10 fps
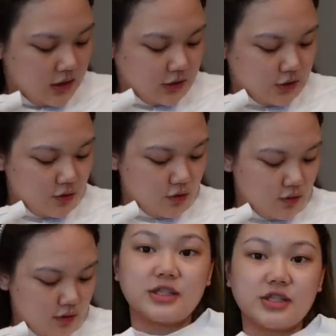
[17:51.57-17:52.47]

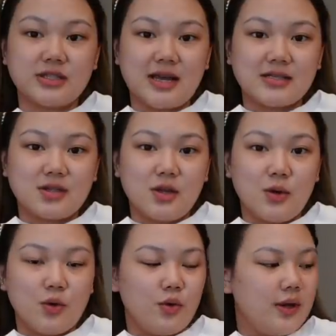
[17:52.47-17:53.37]
So it just has the
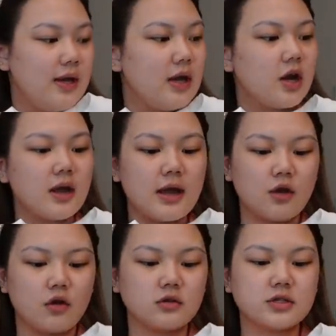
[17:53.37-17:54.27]
logo here
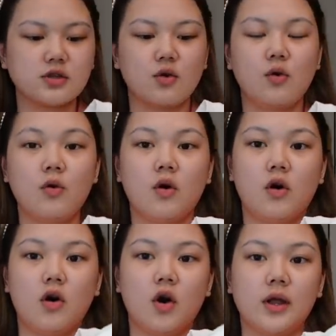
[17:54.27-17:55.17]
and also
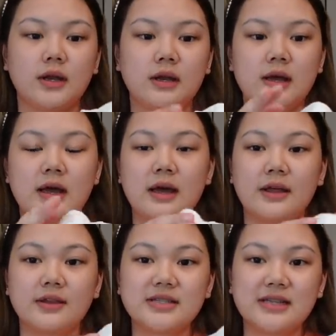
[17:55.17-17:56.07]
on
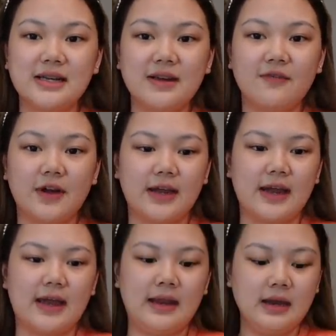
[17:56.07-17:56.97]
the sleeve
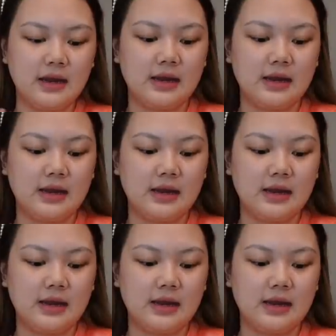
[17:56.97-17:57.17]
again.